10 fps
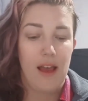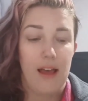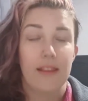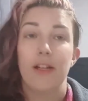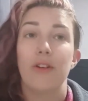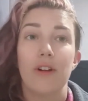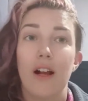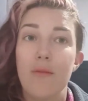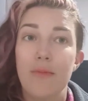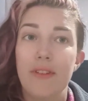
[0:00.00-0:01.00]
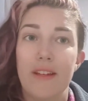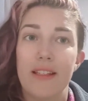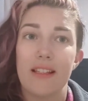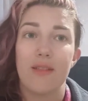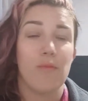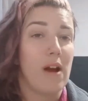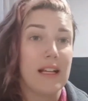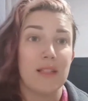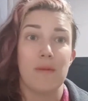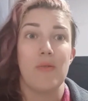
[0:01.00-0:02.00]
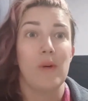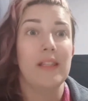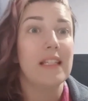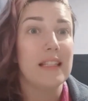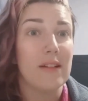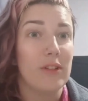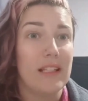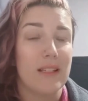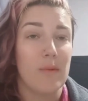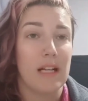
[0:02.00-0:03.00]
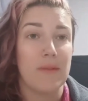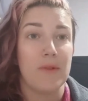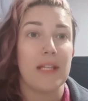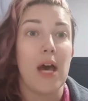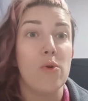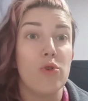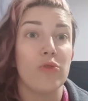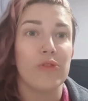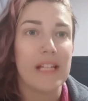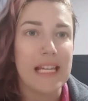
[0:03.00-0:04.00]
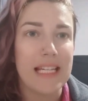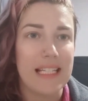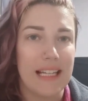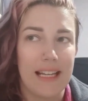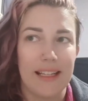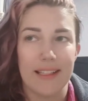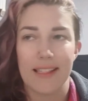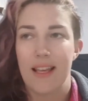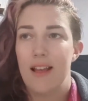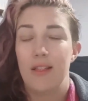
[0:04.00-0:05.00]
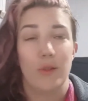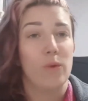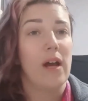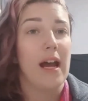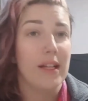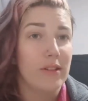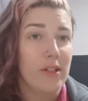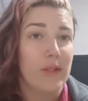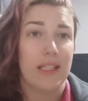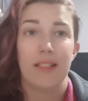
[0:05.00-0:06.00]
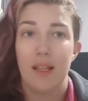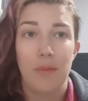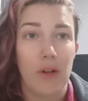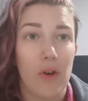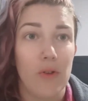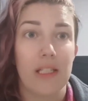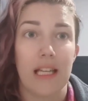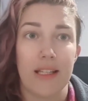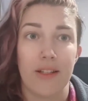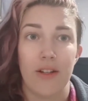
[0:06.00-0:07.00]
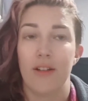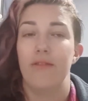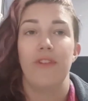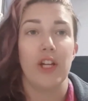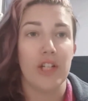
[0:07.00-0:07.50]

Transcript: there are a couple of things that surprised me. One thing that really surprised me is how green it is. So Cairo is a typical desert, very